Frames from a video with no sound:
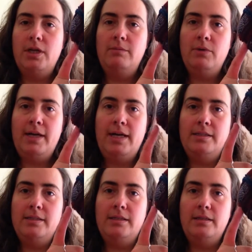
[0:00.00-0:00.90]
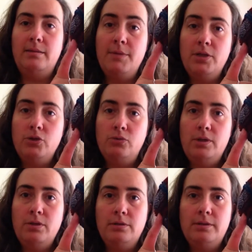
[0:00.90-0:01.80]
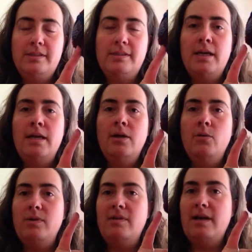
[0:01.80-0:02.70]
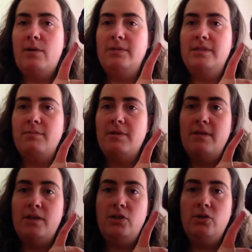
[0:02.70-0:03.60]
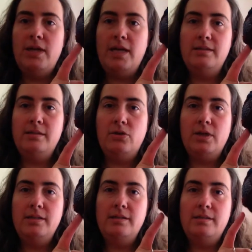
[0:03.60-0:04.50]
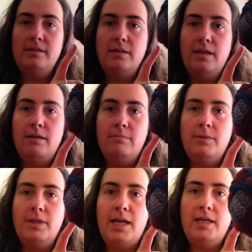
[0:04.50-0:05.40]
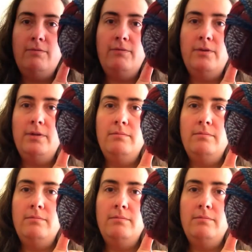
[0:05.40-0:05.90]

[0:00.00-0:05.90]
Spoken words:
my hand at commercial yarns, whether that was something that UK stockists gave